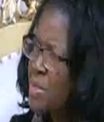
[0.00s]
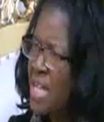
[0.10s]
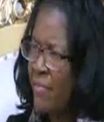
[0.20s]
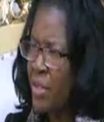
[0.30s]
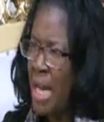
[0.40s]

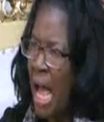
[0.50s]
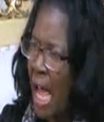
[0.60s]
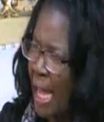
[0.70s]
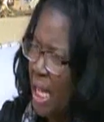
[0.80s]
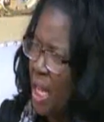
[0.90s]
Dreams Never
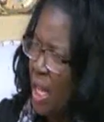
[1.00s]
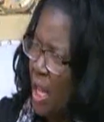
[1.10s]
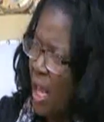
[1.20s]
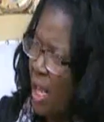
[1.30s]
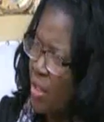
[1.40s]
Die.
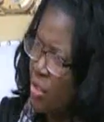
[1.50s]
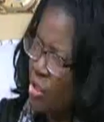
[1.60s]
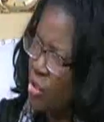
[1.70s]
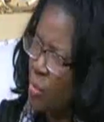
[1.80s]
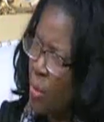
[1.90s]
Uh,
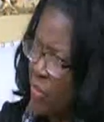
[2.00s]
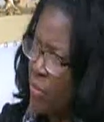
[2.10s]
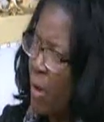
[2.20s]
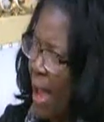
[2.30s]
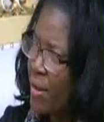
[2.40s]
you
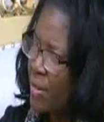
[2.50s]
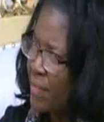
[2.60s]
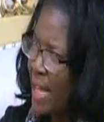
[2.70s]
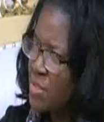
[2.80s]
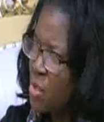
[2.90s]
were the
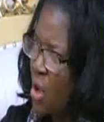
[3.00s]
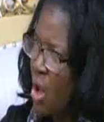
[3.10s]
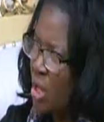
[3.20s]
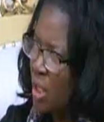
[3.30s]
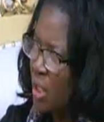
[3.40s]
writer of that
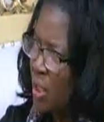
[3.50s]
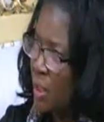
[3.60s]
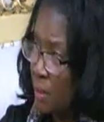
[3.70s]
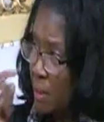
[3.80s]
song?